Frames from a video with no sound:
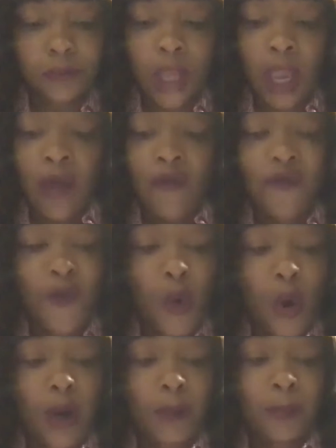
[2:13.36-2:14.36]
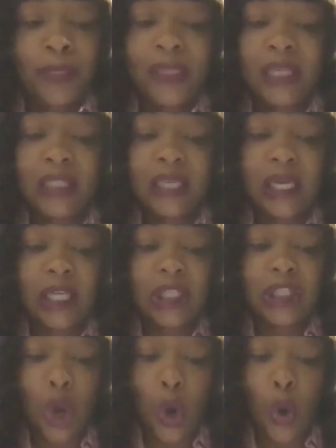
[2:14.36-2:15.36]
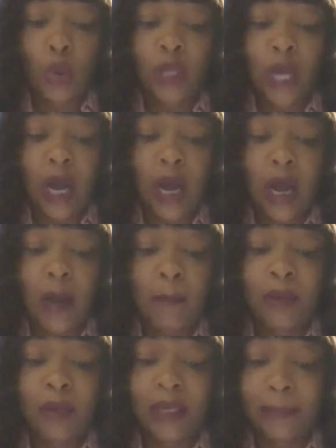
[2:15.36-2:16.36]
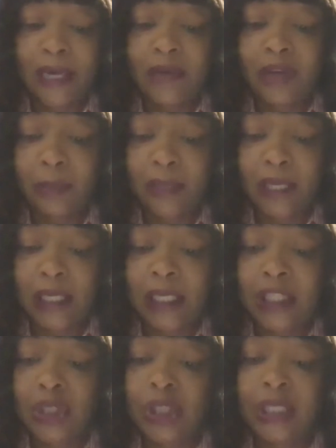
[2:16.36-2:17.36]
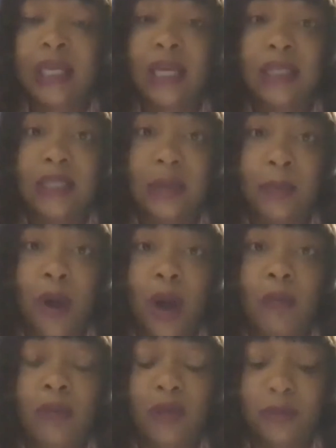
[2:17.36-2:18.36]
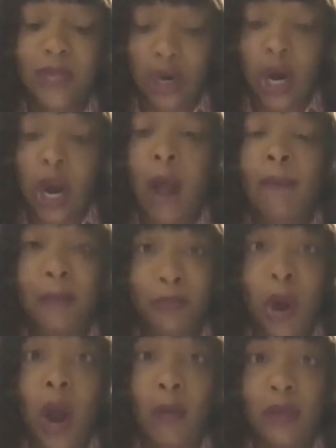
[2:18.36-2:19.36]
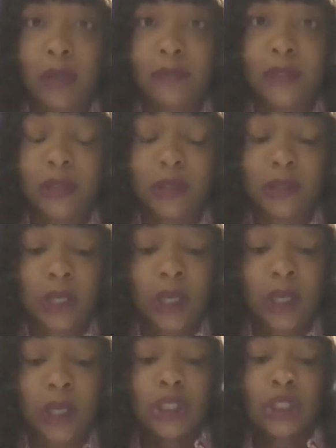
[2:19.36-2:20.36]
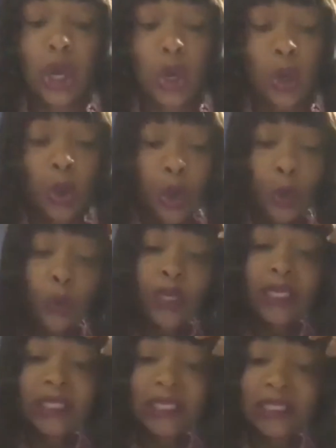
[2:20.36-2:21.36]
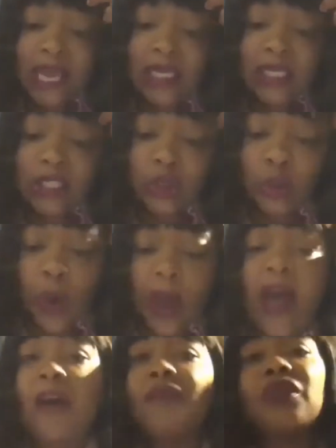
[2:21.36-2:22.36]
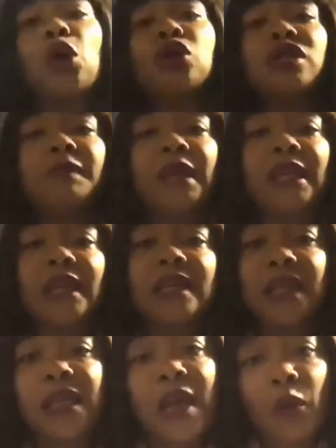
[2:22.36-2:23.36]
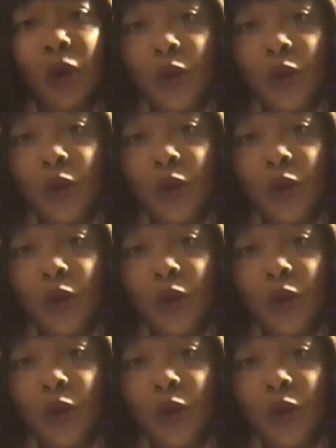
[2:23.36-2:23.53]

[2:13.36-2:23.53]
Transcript: Four, the tenants hold a preliminary meeting to discuss their common problems. So we decided to have those meetings in our own